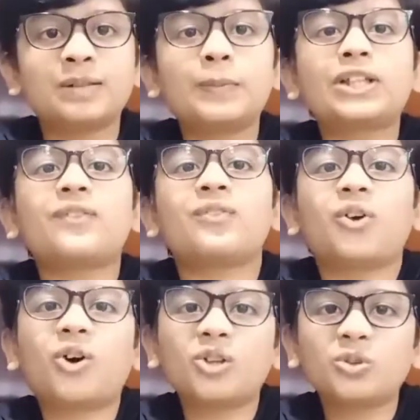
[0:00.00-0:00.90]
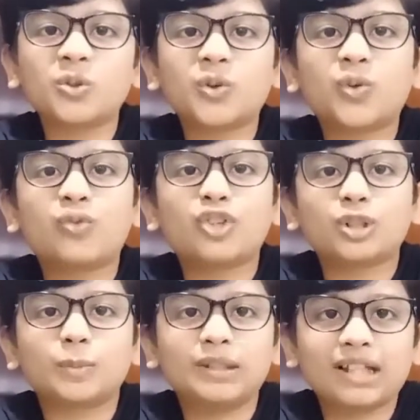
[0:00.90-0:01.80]
But you all know who
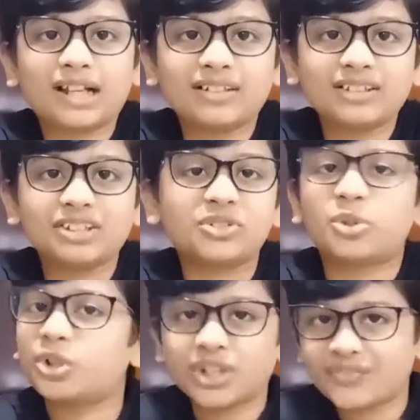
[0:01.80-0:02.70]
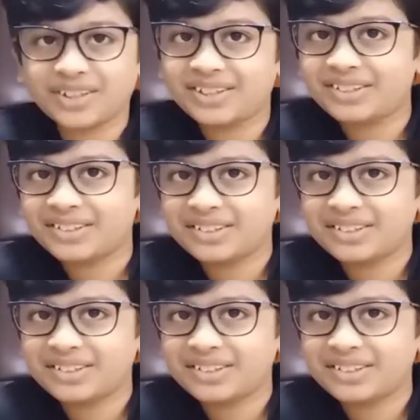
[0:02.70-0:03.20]
was behind this, don't we?